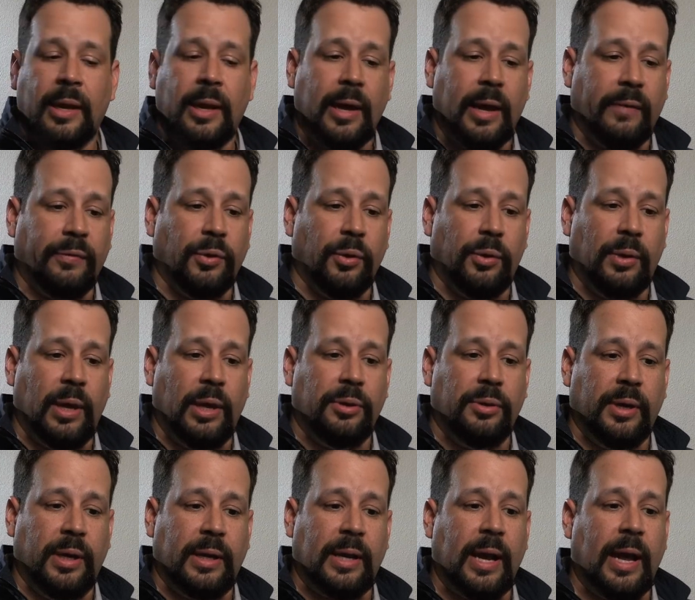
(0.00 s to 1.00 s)
After that,
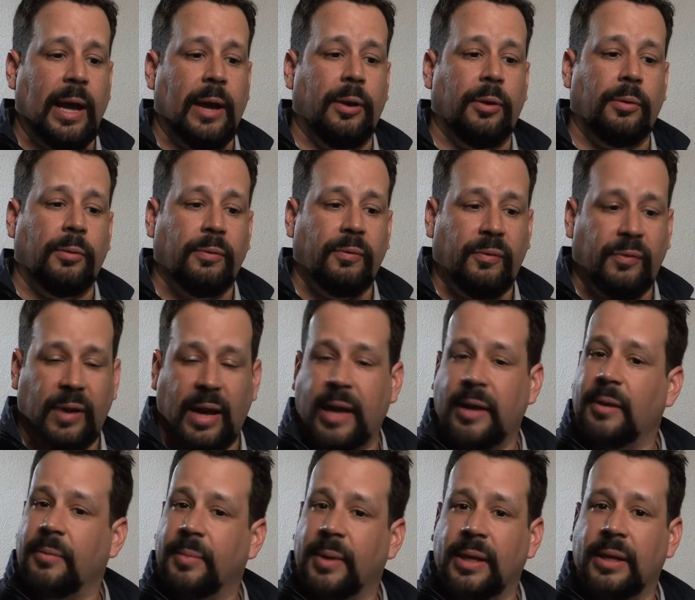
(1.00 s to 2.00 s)
you get higher
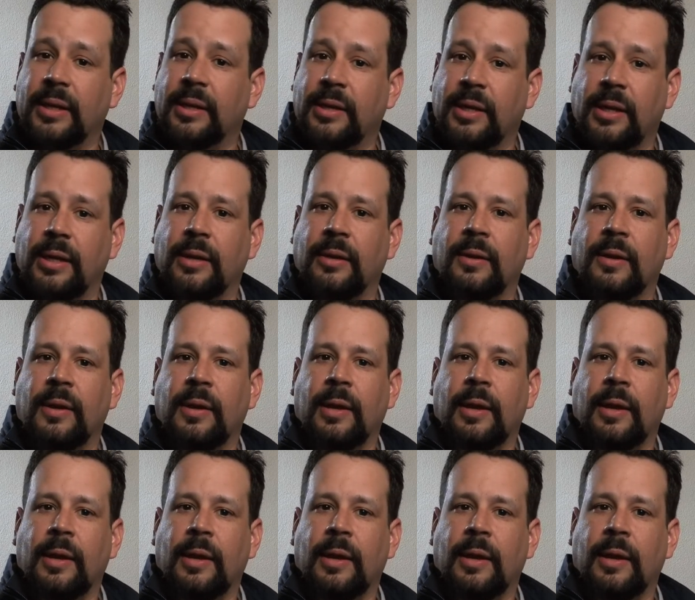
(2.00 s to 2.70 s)
flight ability.